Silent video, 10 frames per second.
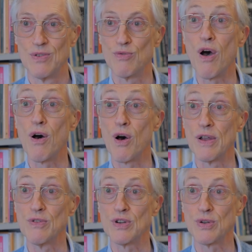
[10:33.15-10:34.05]
draw
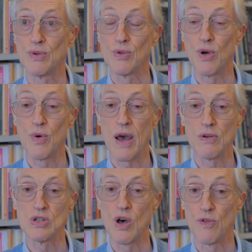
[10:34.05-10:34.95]
on to know how
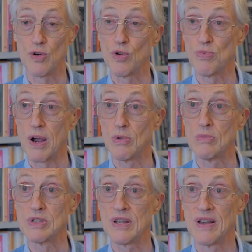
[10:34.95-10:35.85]
to solve our own
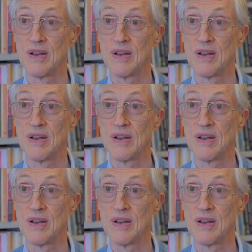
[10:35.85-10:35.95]
problems.